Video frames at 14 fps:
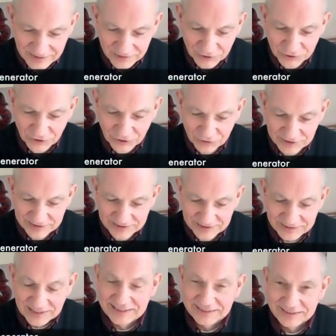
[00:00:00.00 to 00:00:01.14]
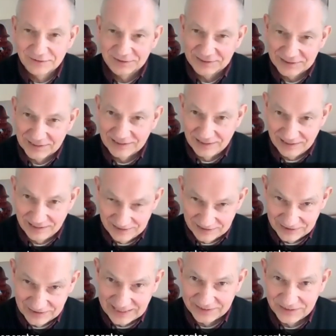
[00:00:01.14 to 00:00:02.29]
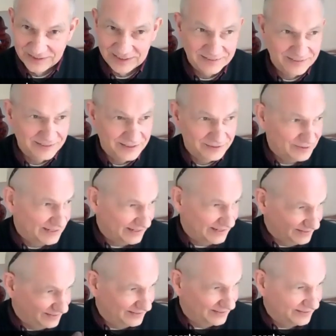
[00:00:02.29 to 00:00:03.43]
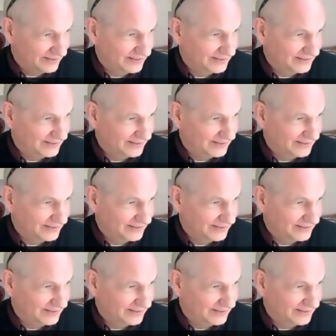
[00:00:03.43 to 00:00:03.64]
Not only in the literal sense that you can